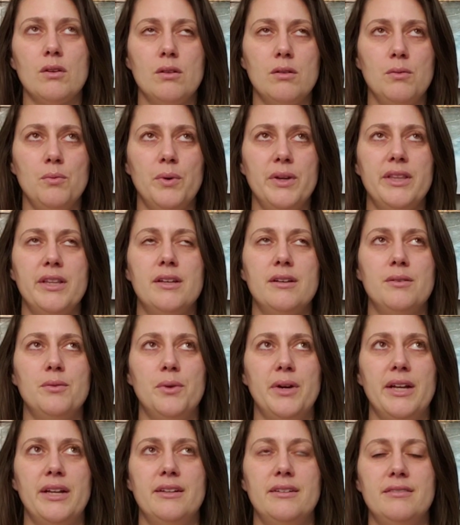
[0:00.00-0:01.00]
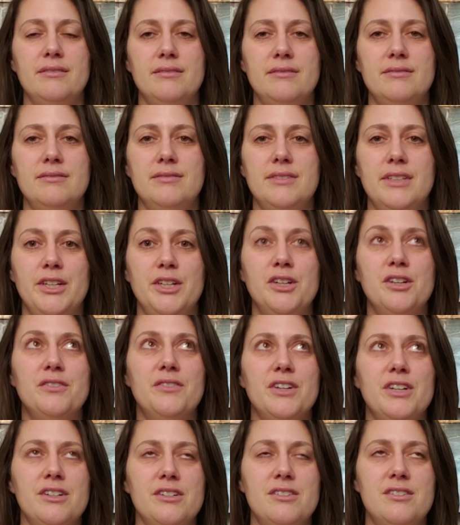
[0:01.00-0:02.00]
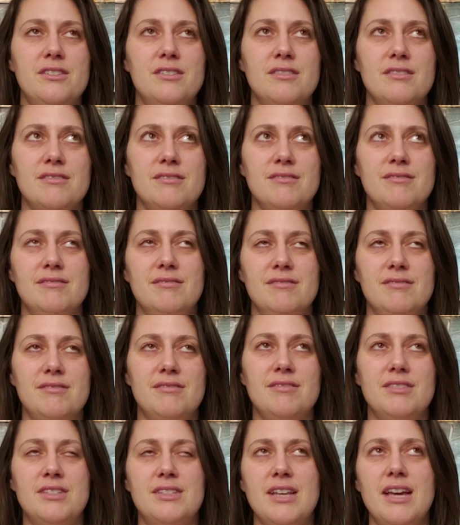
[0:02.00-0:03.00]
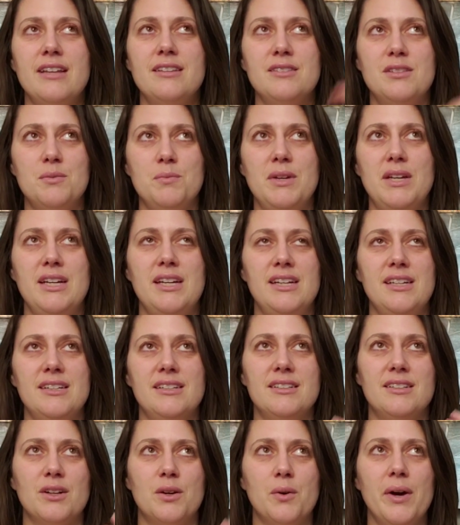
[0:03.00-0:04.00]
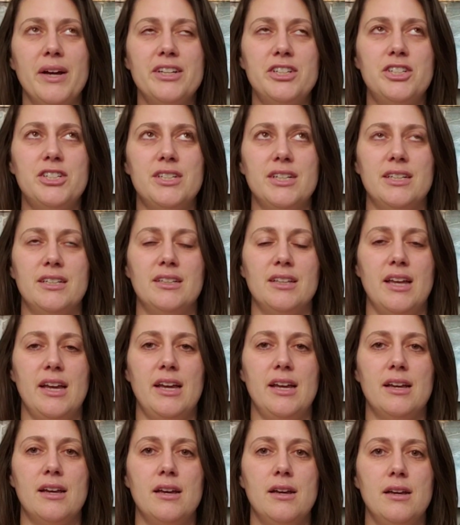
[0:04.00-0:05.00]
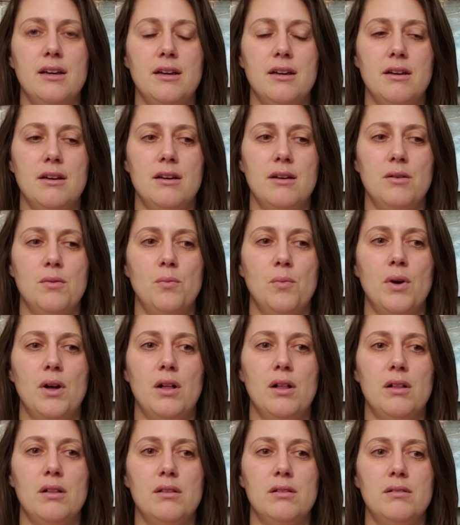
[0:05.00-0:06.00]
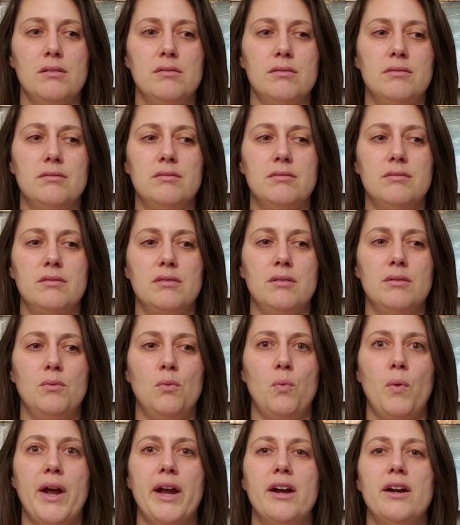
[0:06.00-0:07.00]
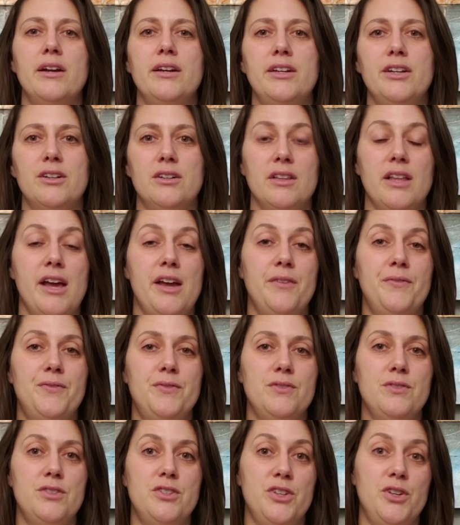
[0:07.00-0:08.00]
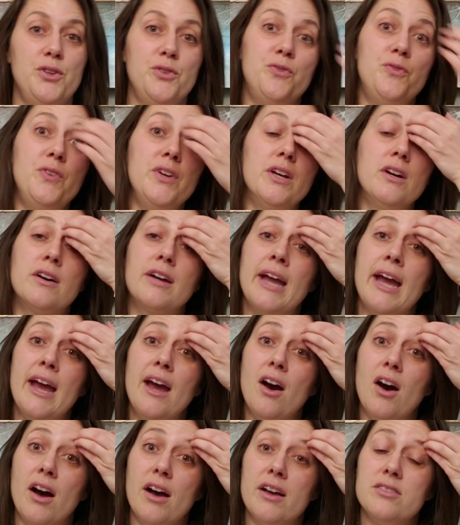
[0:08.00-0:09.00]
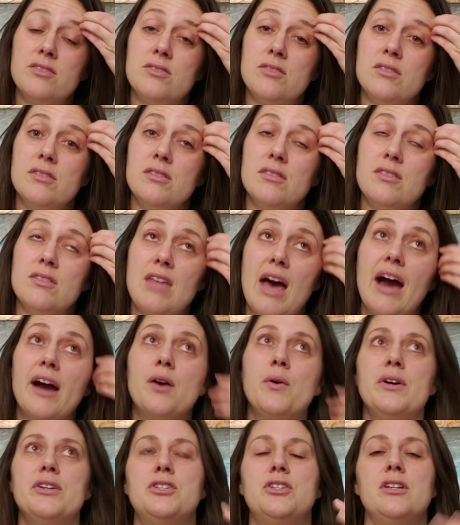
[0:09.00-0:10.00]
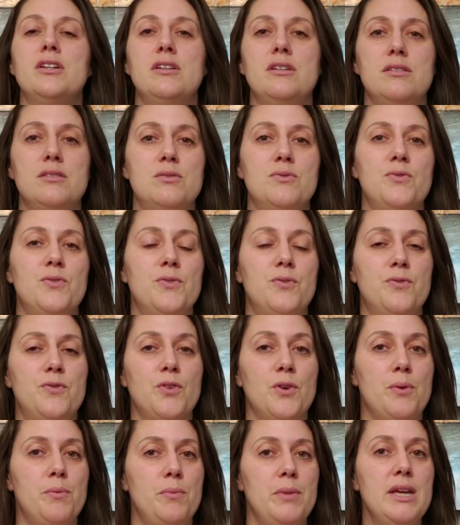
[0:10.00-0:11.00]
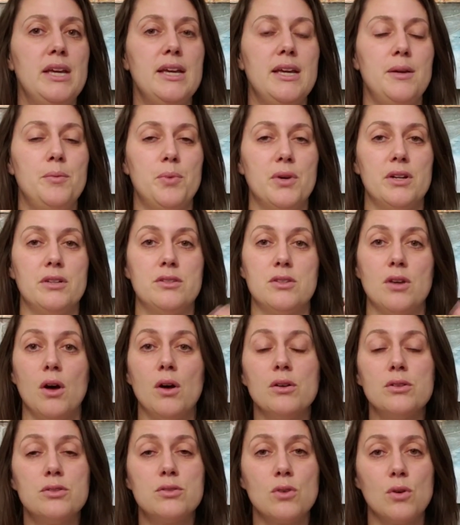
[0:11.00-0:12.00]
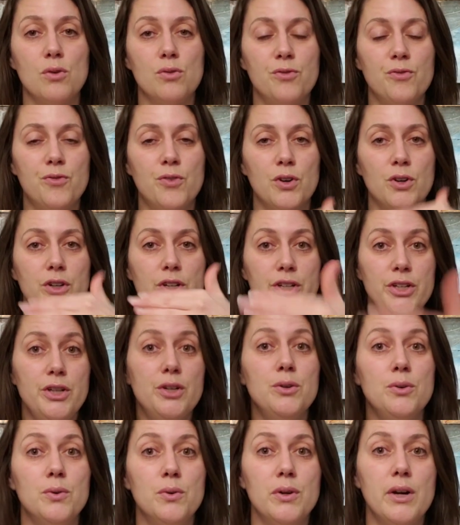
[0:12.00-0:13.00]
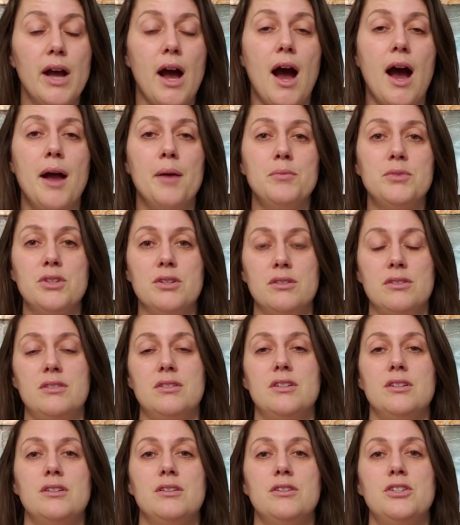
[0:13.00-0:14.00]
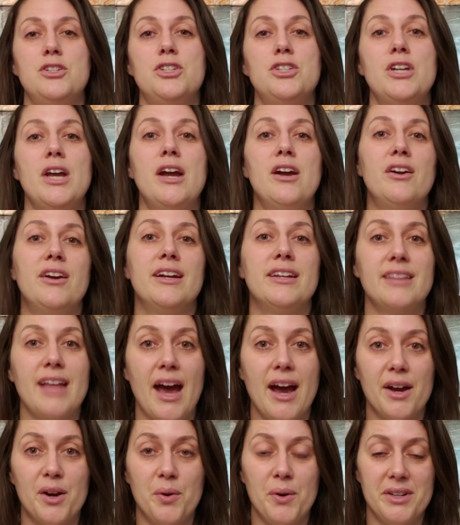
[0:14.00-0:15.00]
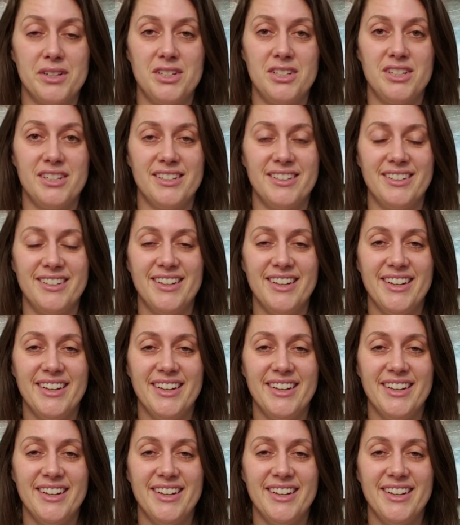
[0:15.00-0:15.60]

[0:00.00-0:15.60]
when the universe sends me the question like, well, where in your life do you feel chaos? That question is for me, but it's also for you. I'm just sharing that question